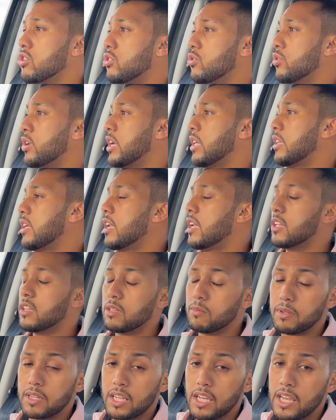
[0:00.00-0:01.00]
get a
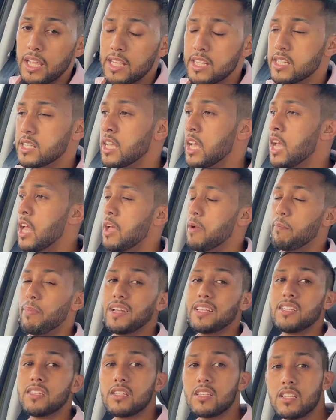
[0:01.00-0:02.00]
little bit less,
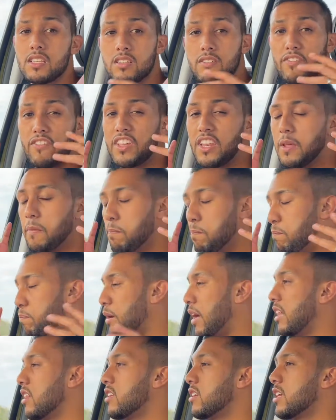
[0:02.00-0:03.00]
but it is a very
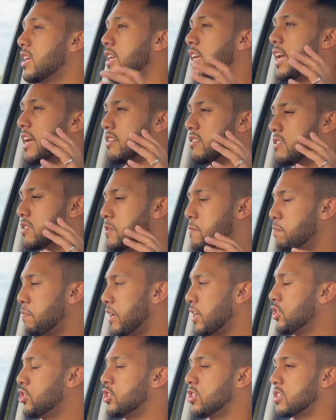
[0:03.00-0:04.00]
bulky and
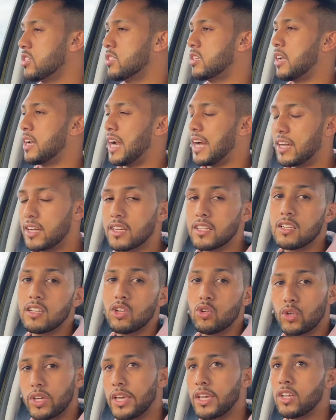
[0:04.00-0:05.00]
spacious, rugged
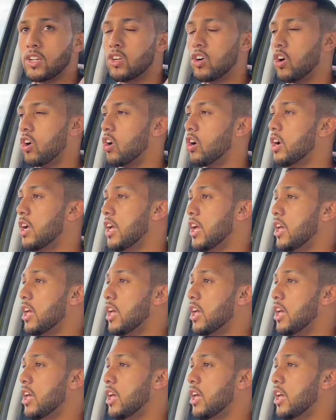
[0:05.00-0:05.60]
looking car.